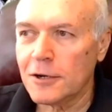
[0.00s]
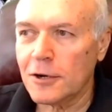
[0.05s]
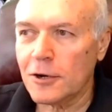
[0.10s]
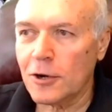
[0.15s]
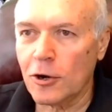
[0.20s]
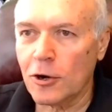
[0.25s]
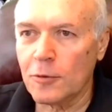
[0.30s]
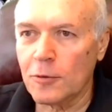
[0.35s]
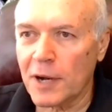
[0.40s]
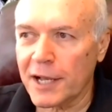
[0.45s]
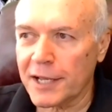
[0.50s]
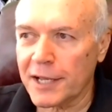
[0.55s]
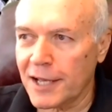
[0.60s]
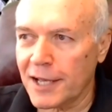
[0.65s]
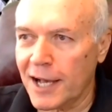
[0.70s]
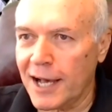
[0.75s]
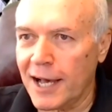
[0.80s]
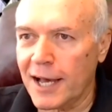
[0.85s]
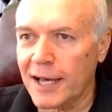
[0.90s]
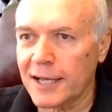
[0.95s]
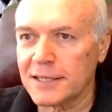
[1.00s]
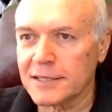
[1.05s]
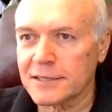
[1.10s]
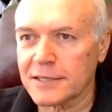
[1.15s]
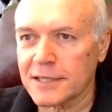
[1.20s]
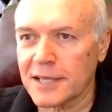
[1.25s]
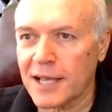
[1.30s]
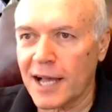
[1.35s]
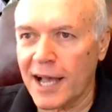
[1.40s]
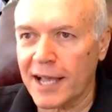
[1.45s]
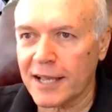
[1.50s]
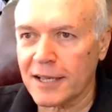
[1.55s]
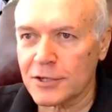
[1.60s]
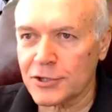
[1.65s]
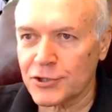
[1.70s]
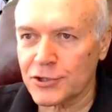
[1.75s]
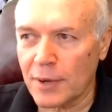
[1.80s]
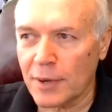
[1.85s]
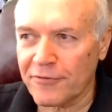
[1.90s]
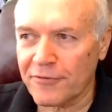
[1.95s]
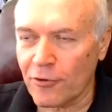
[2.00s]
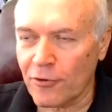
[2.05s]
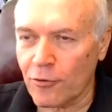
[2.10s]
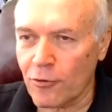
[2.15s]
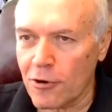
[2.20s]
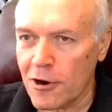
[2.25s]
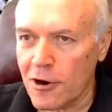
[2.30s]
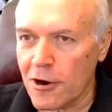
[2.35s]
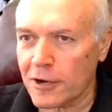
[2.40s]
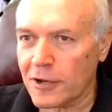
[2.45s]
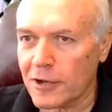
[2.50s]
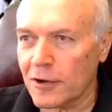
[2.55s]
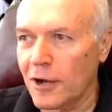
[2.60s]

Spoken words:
oh my God, is a guy going to show up for work?